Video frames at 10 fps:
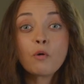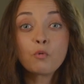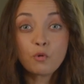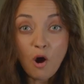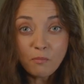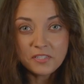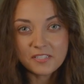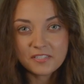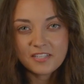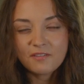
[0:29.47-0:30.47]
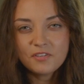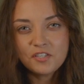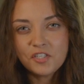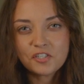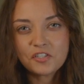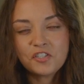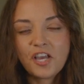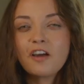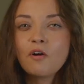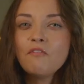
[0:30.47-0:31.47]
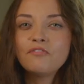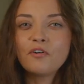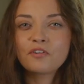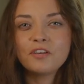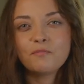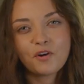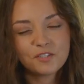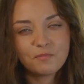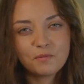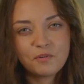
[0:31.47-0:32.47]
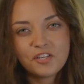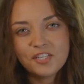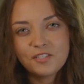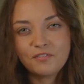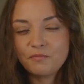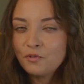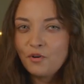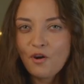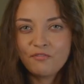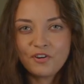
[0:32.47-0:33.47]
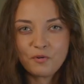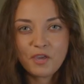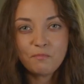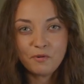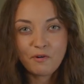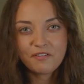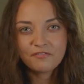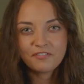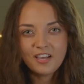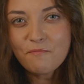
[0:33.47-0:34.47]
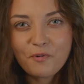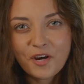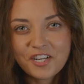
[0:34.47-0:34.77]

it's time to get the system up and running and enjoy the comfort and security offered by B-Wave.